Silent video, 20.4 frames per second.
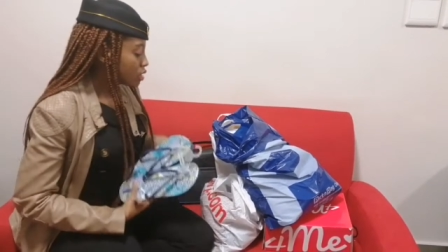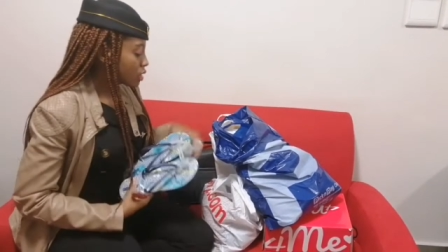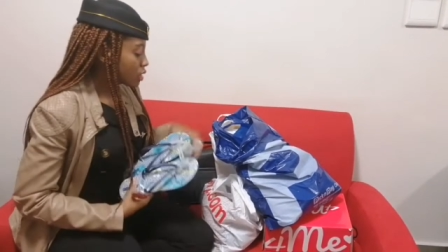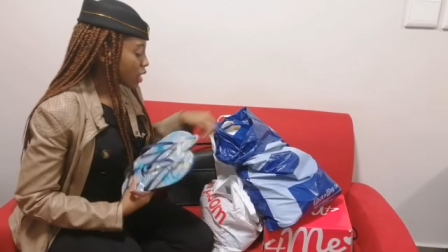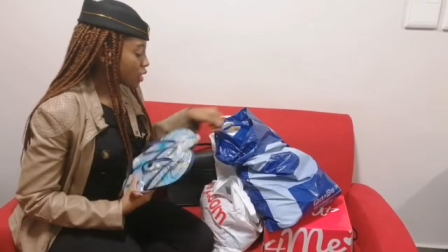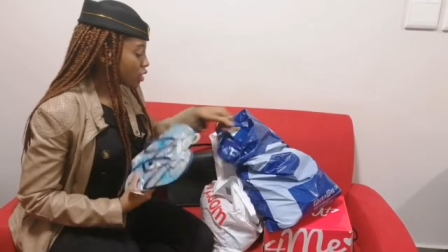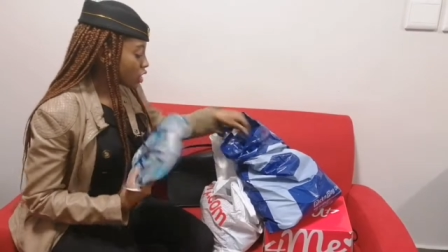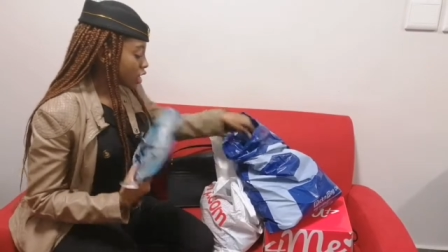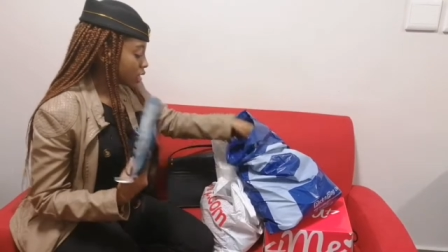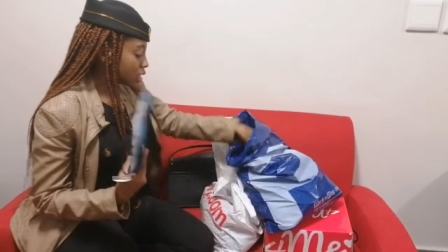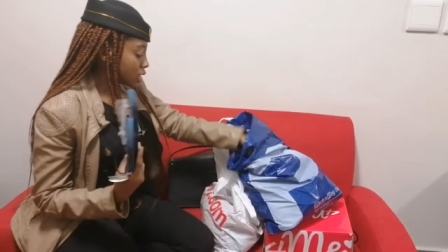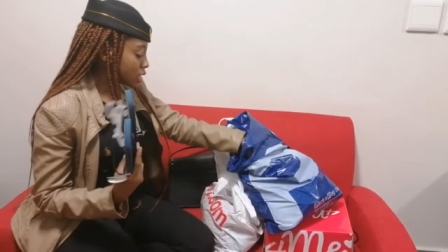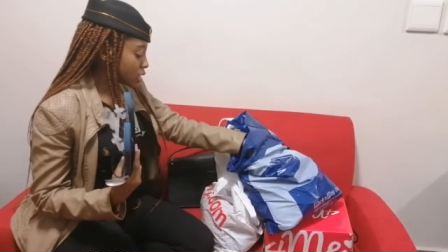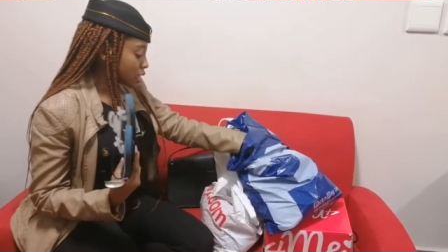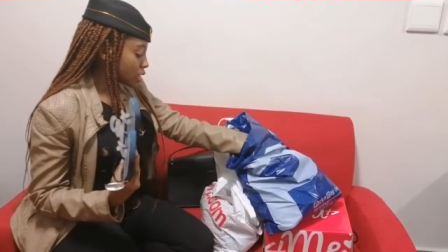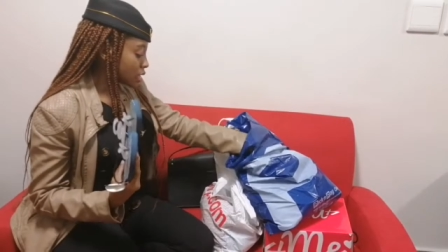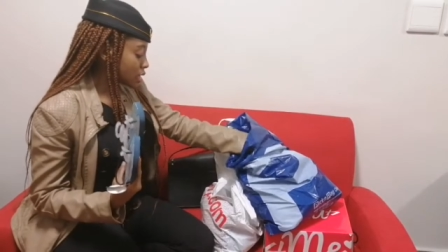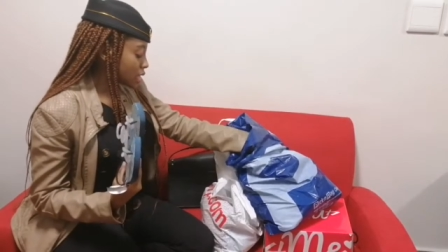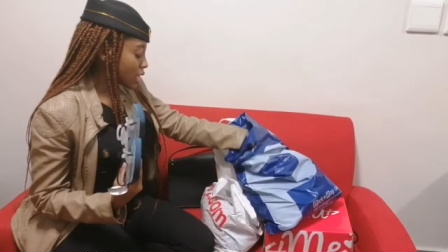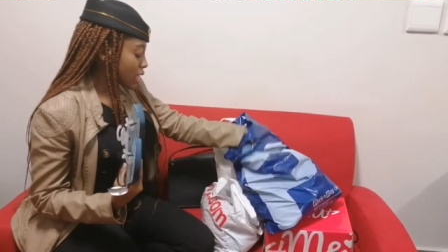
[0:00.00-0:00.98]
So I got
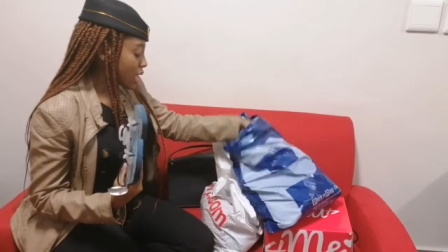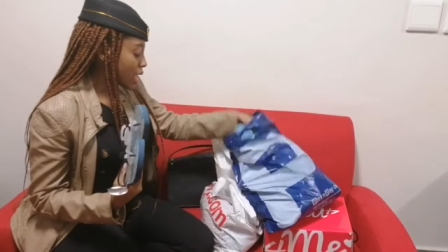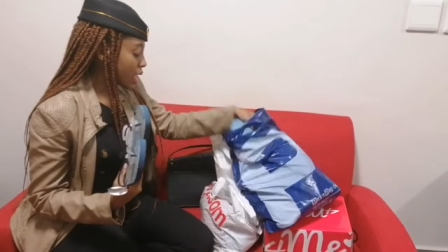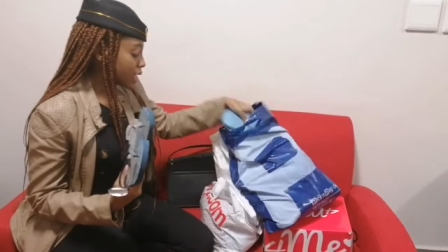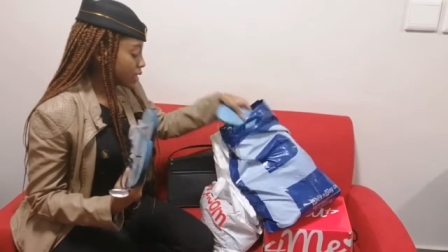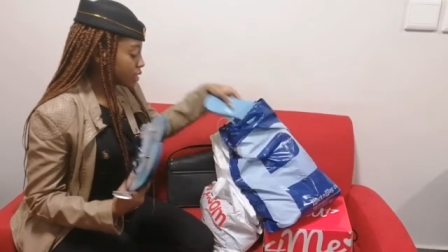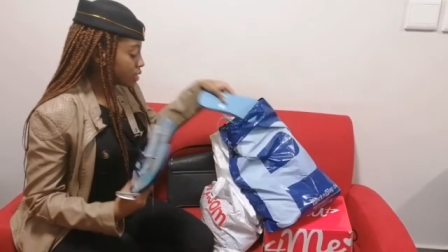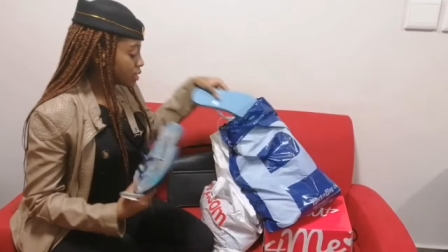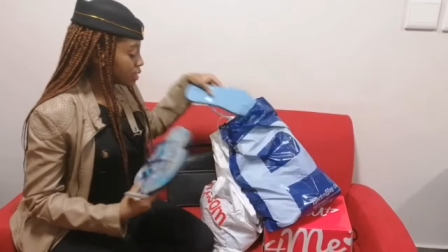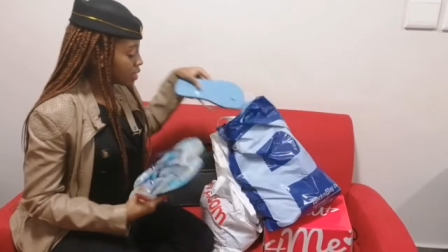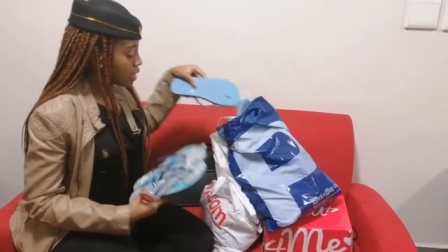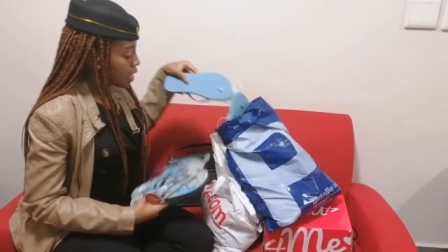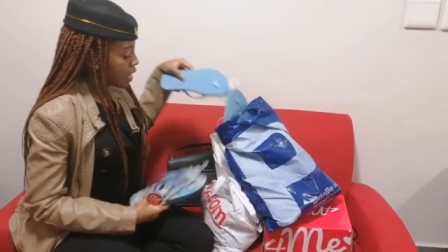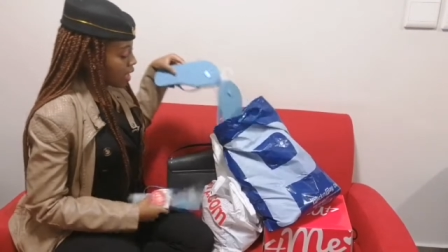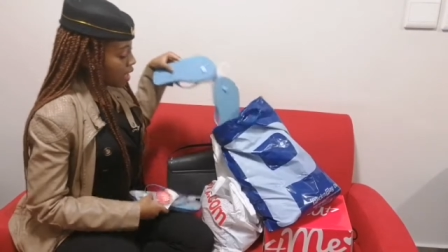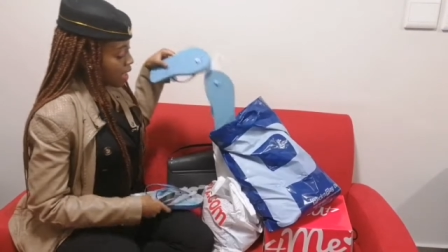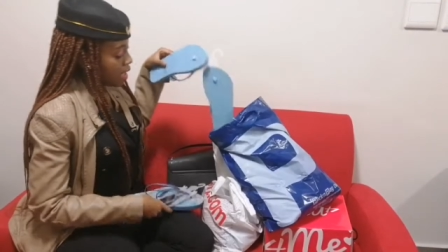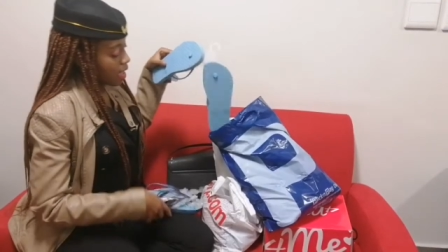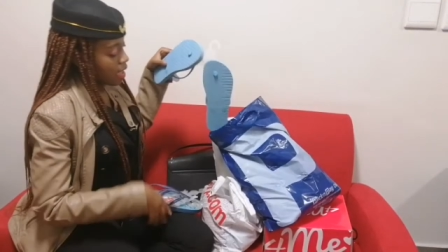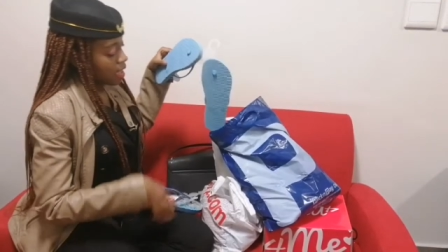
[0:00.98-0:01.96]
this kind
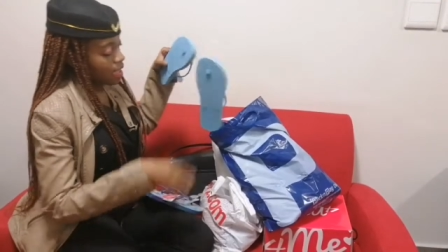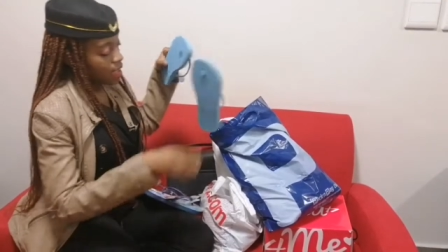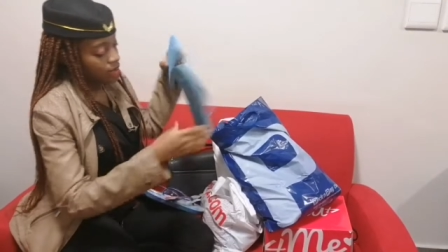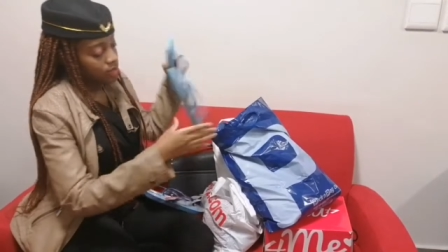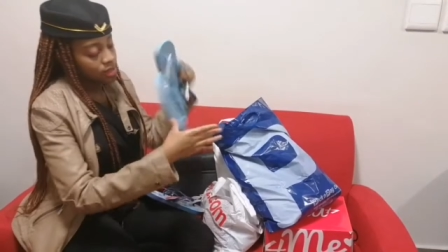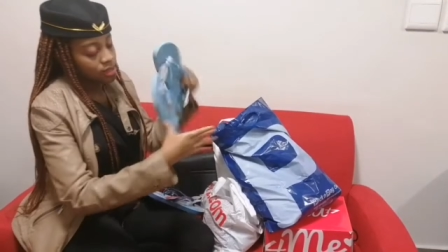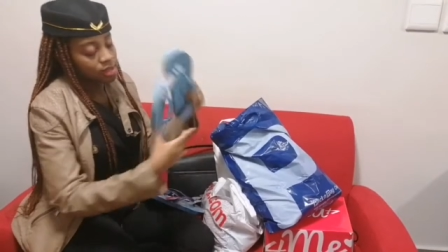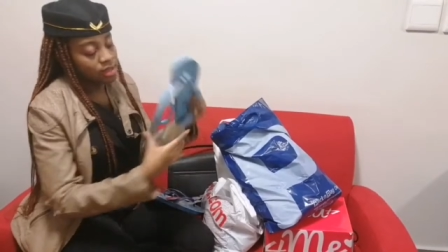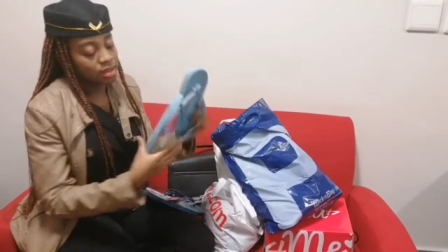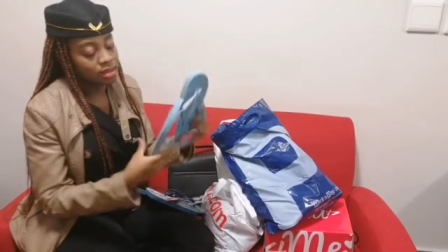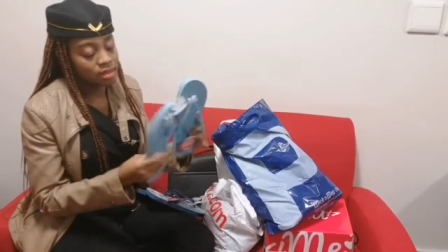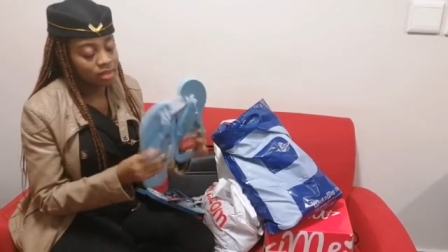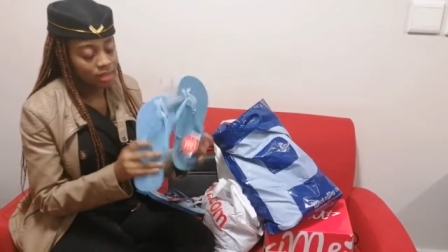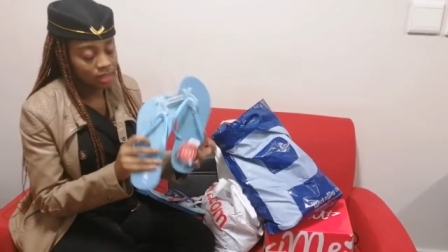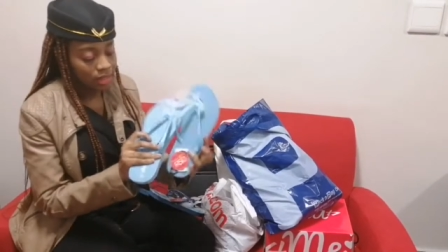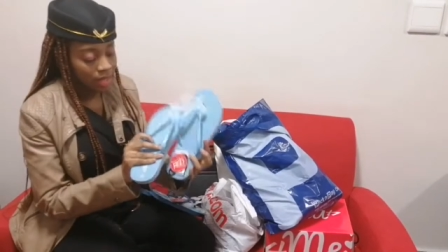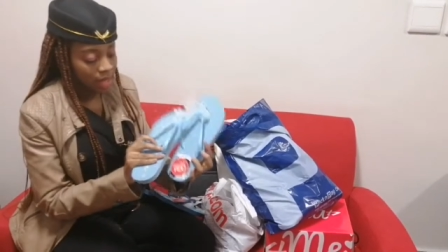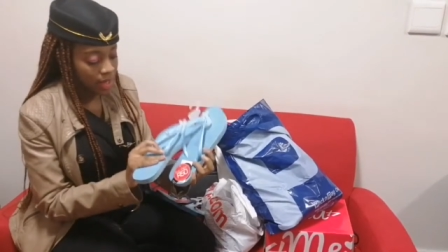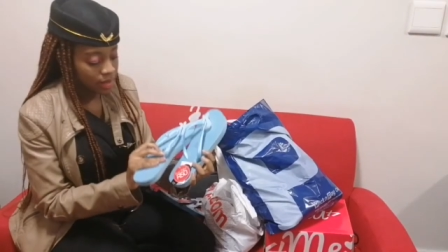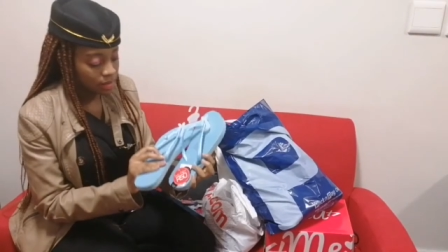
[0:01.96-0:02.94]
and
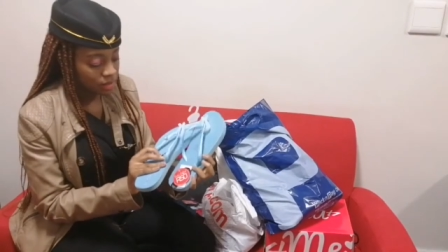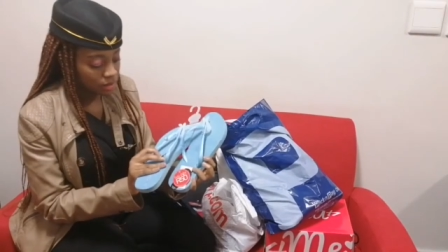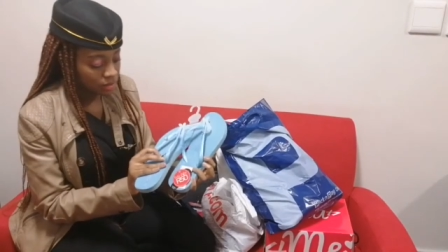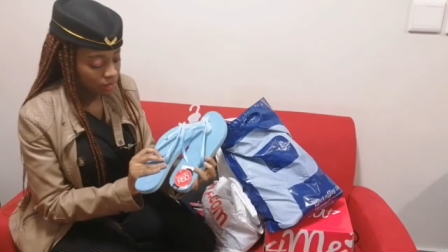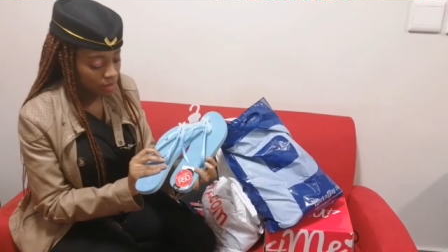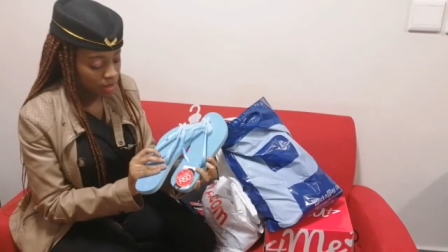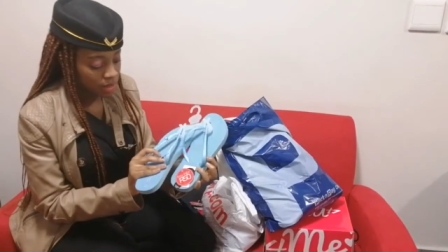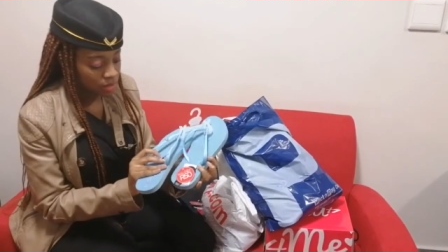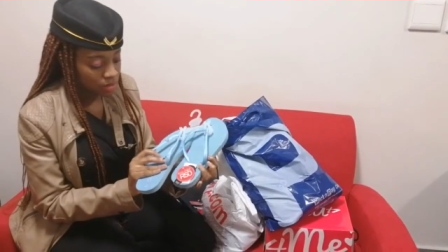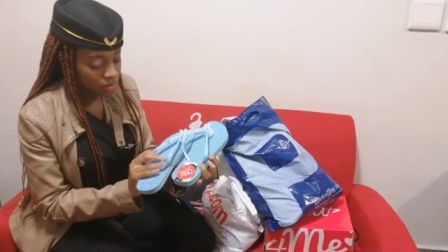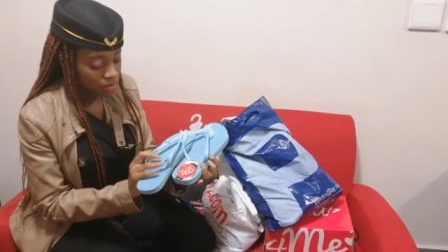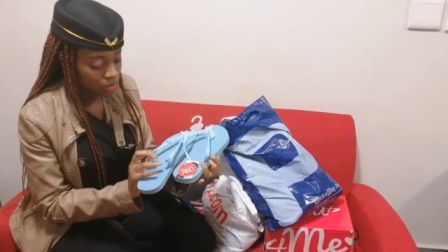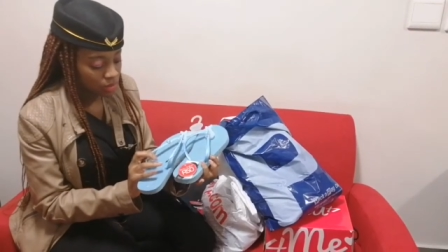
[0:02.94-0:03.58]
this kind as well.